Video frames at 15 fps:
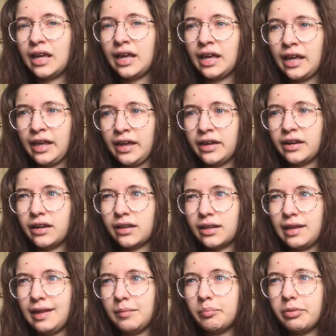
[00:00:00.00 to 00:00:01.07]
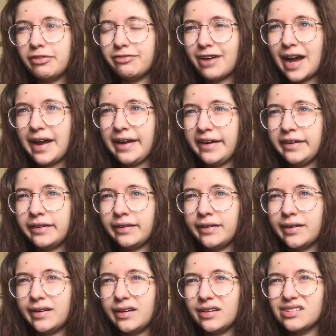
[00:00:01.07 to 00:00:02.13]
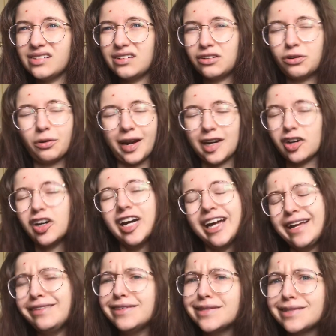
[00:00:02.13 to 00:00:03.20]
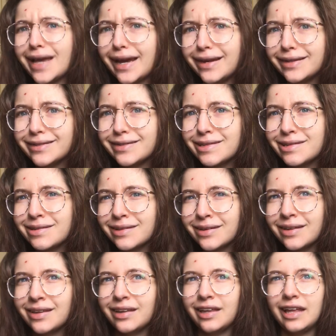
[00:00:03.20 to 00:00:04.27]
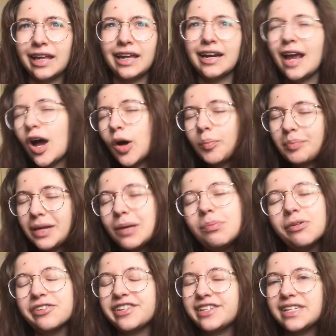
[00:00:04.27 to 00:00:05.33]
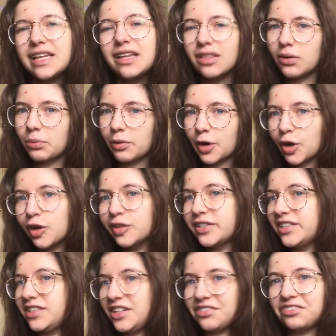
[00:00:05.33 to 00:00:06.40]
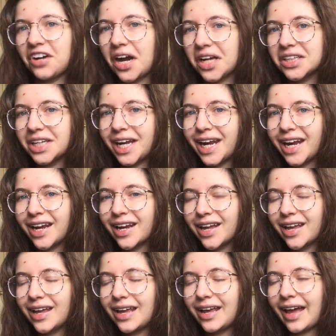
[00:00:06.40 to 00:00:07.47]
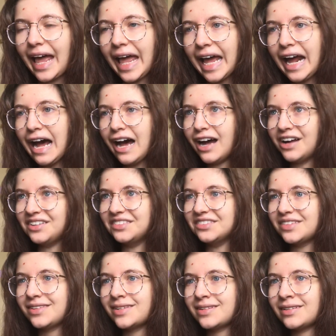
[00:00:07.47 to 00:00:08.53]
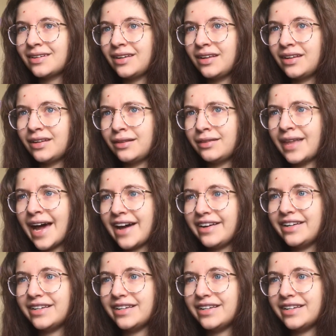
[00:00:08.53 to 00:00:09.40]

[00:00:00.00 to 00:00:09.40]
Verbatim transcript: it can provide greater insight. It can help people see the world differently. And that